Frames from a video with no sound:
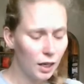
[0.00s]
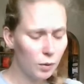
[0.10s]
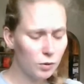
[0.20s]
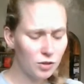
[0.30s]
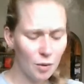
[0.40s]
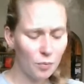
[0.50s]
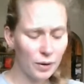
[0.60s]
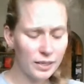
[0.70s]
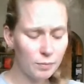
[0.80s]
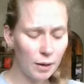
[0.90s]
He would drop
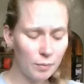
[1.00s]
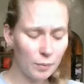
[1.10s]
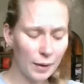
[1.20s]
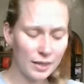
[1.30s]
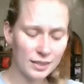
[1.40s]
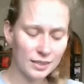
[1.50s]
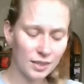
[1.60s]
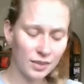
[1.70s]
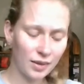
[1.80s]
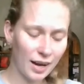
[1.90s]
waste paper baskets
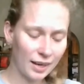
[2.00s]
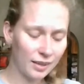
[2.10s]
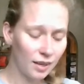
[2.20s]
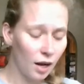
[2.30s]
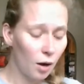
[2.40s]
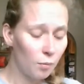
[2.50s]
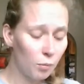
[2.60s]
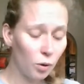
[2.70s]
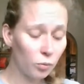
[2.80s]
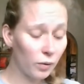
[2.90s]
on your head,
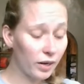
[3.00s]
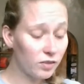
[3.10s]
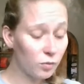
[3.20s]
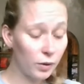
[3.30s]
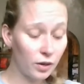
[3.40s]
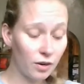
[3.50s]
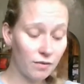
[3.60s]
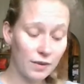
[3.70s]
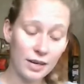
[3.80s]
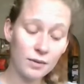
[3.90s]
pull rugs from under your
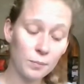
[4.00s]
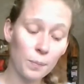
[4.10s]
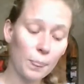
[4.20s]
feet,